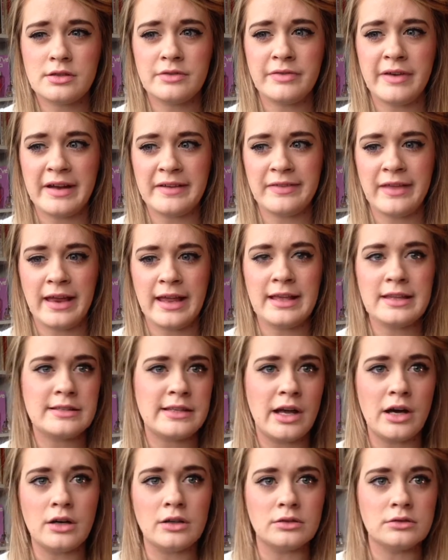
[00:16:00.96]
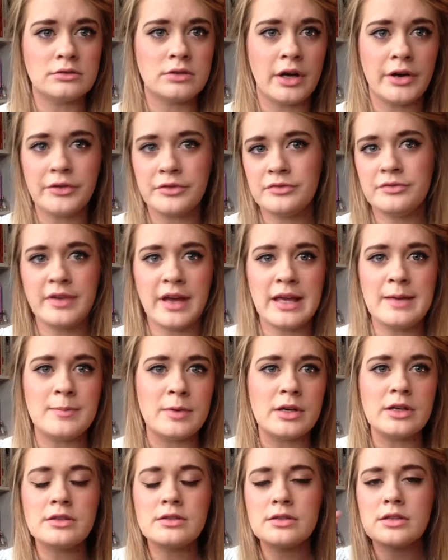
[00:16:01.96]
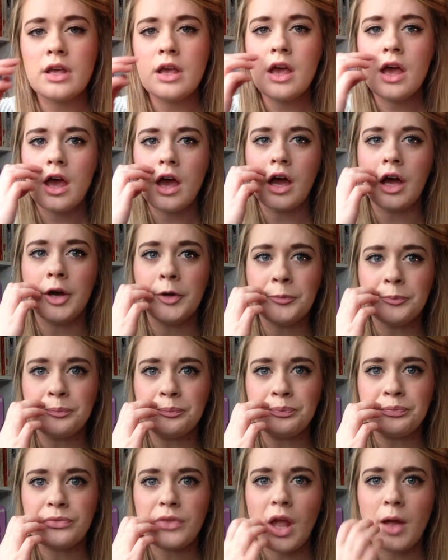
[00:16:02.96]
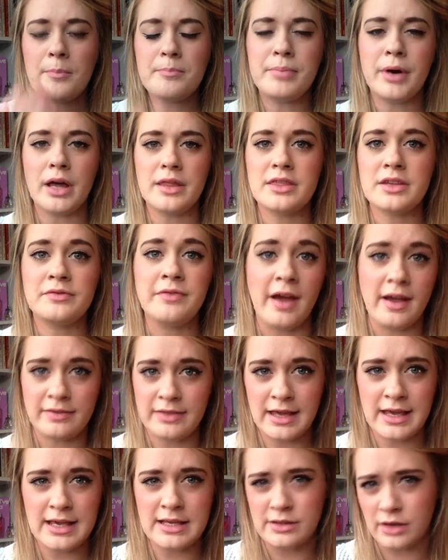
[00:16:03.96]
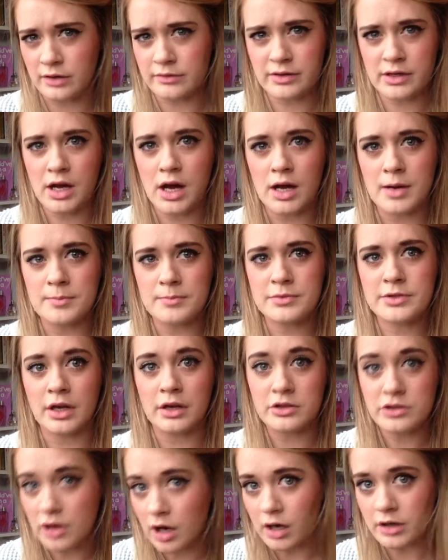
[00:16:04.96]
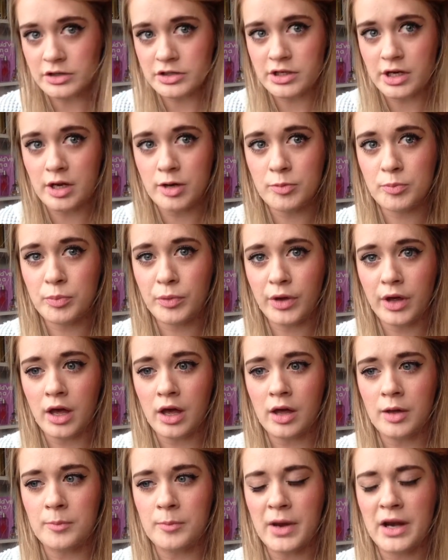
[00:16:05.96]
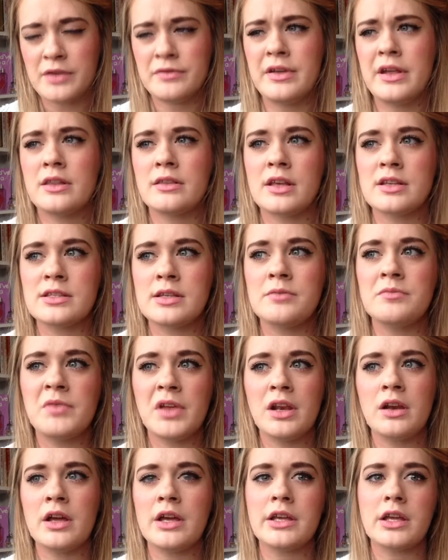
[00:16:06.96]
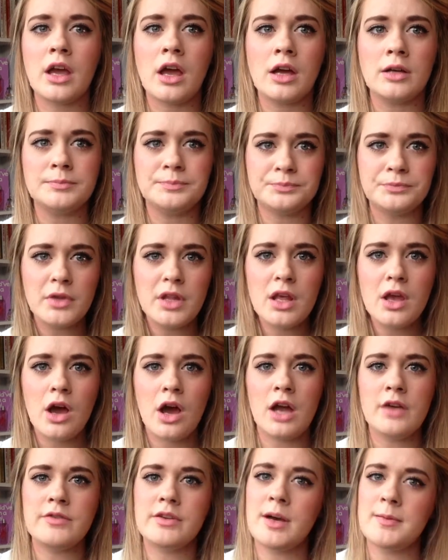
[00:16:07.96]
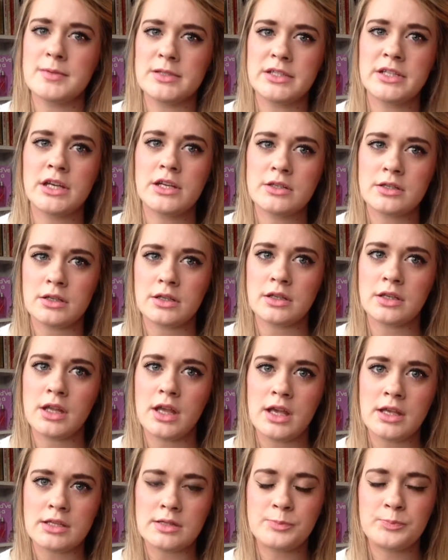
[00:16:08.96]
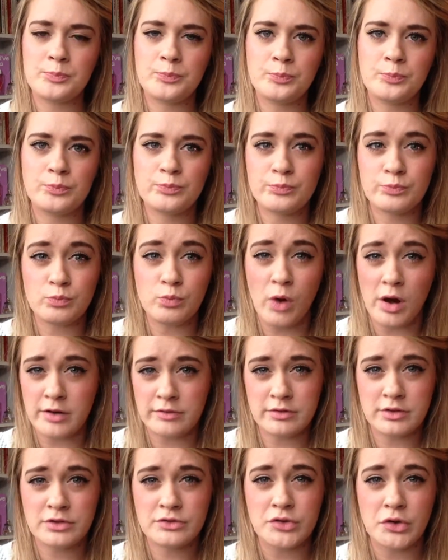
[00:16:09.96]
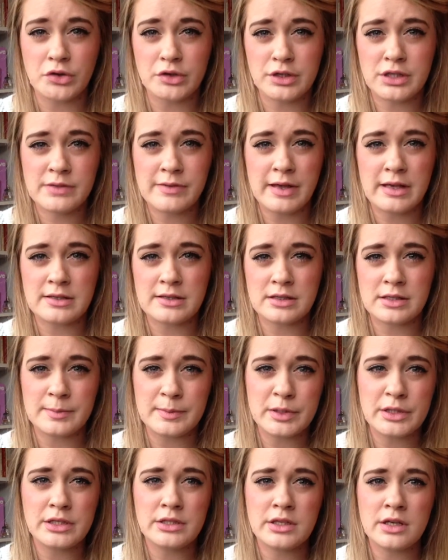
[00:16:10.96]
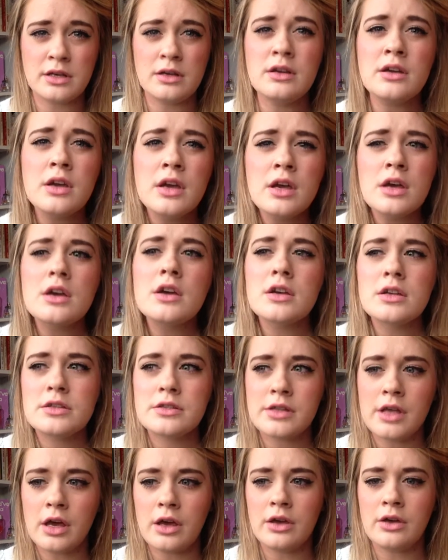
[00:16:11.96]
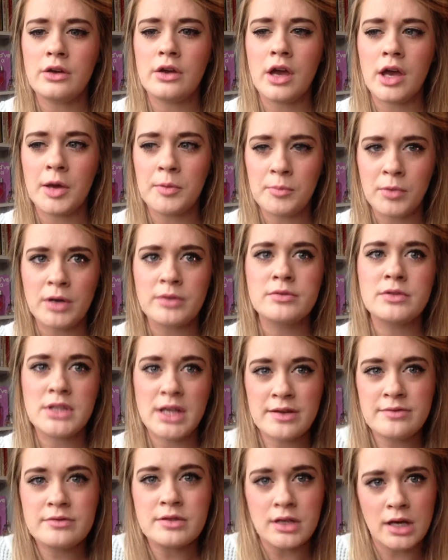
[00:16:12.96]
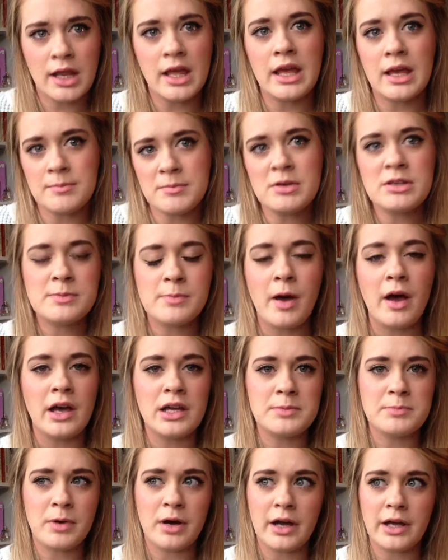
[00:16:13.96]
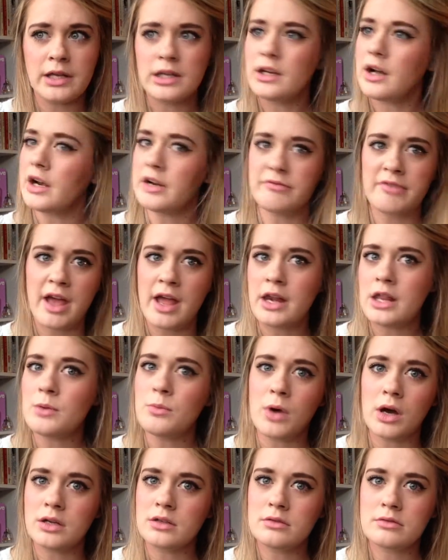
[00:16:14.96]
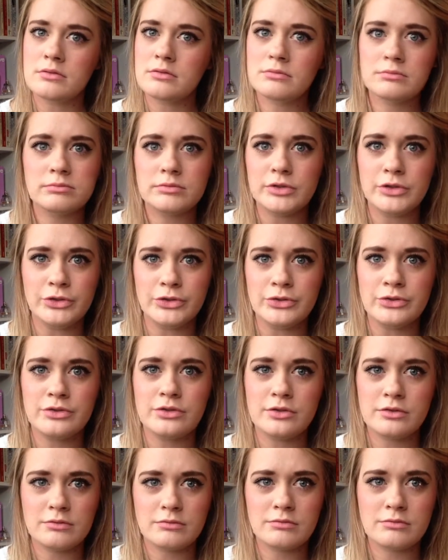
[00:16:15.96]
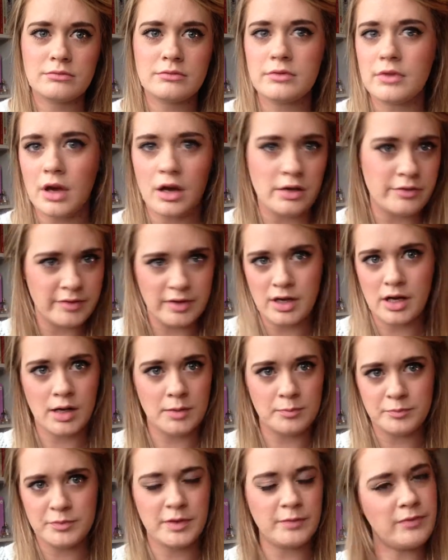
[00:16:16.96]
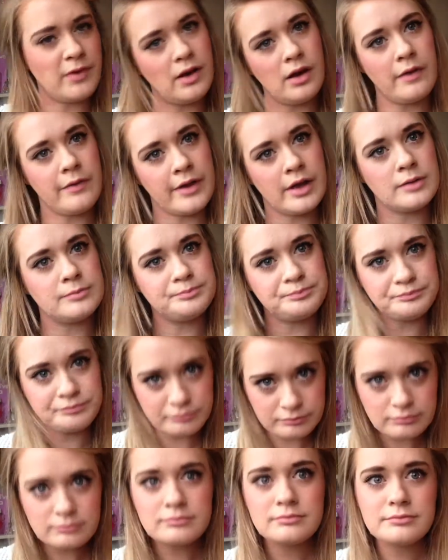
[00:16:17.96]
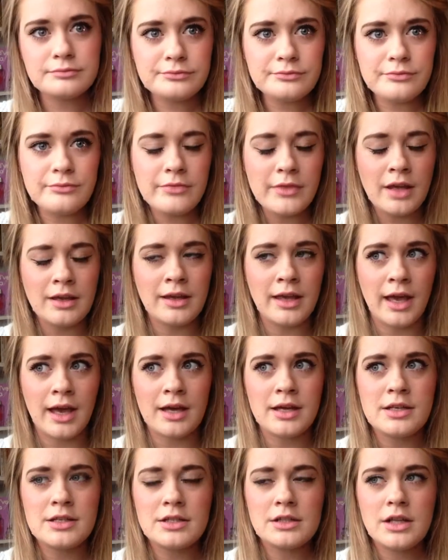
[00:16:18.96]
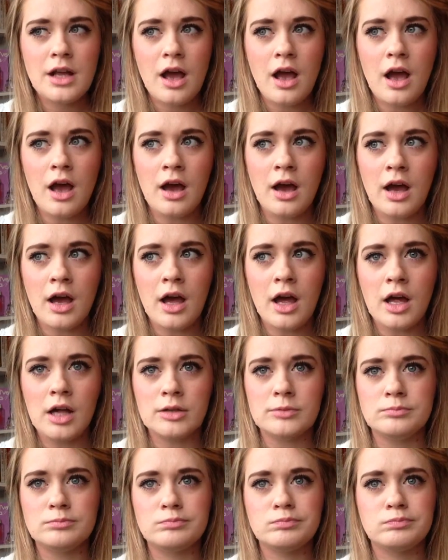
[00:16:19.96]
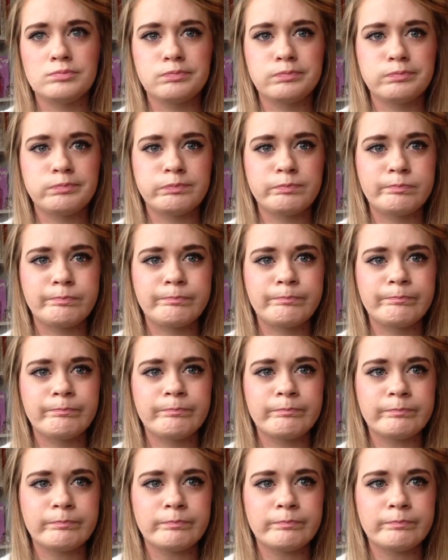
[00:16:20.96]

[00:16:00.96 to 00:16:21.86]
the fact that he's now kind of famous, but the fact that he's overcome such hardship. And I think that something like overcoming addiction is one of the strongest things that someone can do. So I definitely am inspired by kind of anyone who's overcome something like that. Yeah. Can